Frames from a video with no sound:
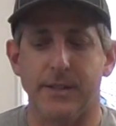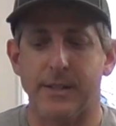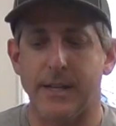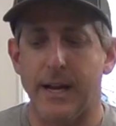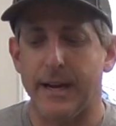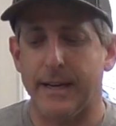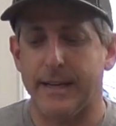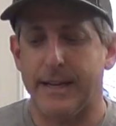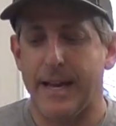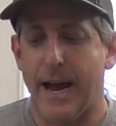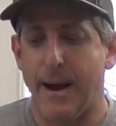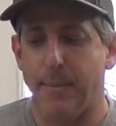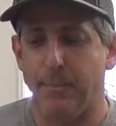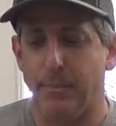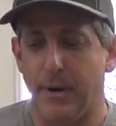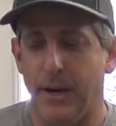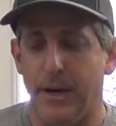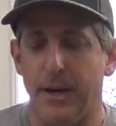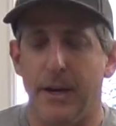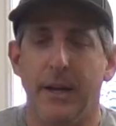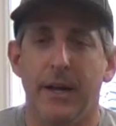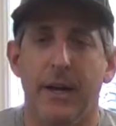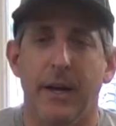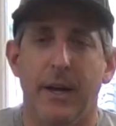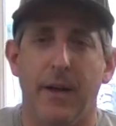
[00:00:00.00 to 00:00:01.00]
stock
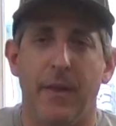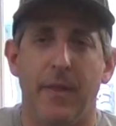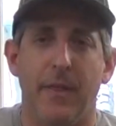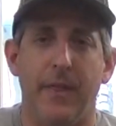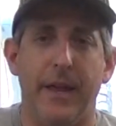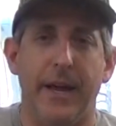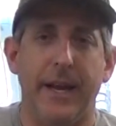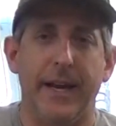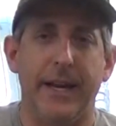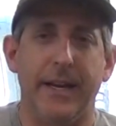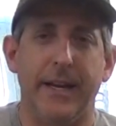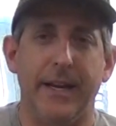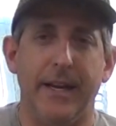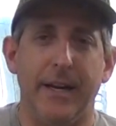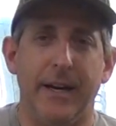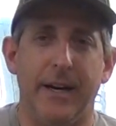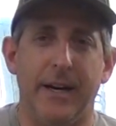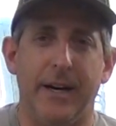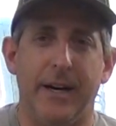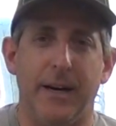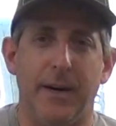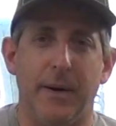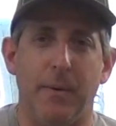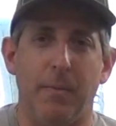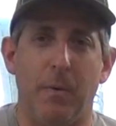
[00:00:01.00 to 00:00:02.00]
Capra. They
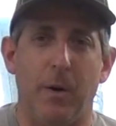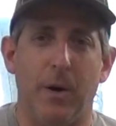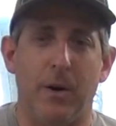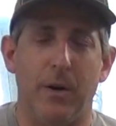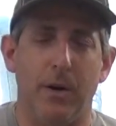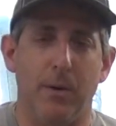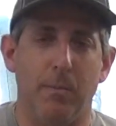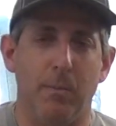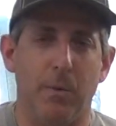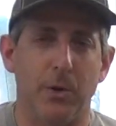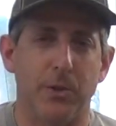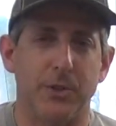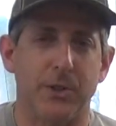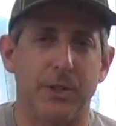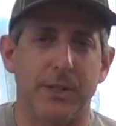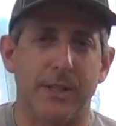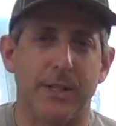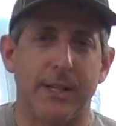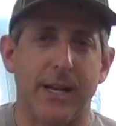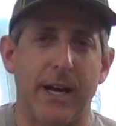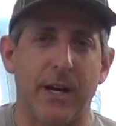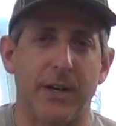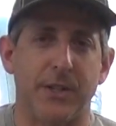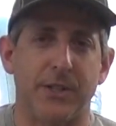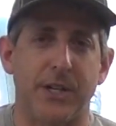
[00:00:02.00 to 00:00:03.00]
are emulsion
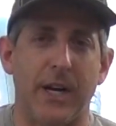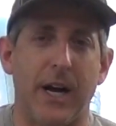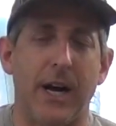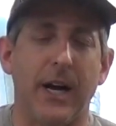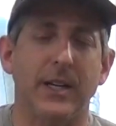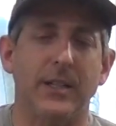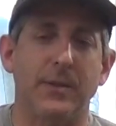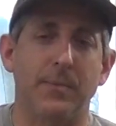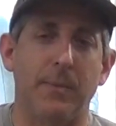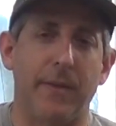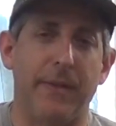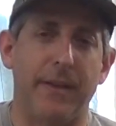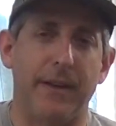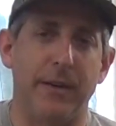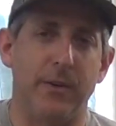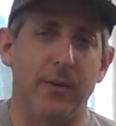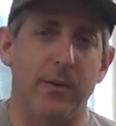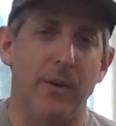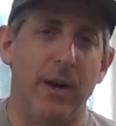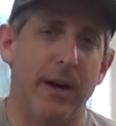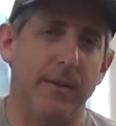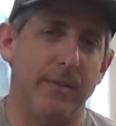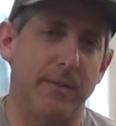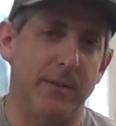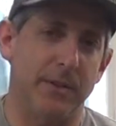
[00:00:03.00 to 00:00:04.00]
style shocks, but they do
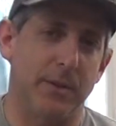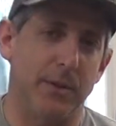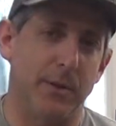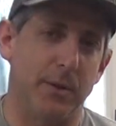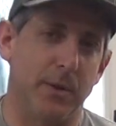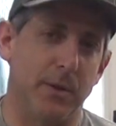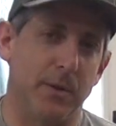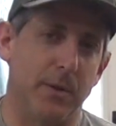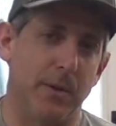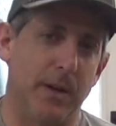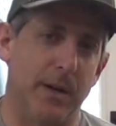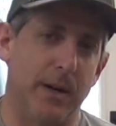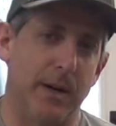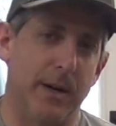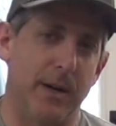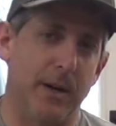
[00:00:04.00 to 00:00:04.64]
have a little